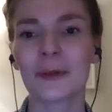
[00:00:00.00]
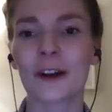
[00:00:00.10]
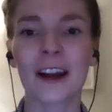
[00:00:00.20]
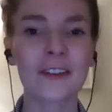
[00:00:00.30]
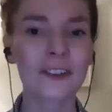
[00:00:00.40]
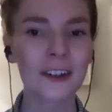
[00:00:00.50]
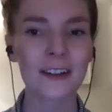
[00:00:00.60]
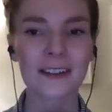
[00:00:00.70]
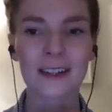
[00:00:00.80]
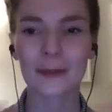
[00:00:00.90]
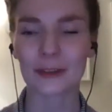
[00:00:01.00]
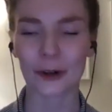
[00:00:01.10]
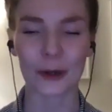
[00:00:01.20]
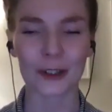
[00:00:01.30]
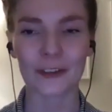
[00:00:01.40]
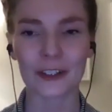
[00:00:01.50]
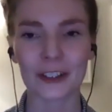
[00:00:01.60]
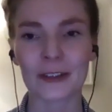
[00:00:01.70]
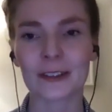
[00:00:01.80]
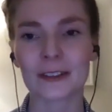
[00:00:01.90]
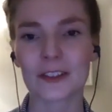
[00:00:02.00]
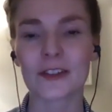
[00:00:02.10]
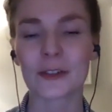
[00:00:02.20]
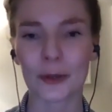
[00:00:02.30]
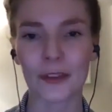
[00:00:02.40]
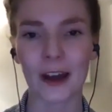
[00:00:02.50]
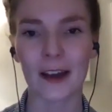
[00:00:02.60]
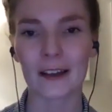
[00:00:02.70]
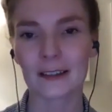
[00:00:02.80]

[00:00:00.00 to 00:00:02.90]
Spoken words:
Whatever is coming forward for you, just note that.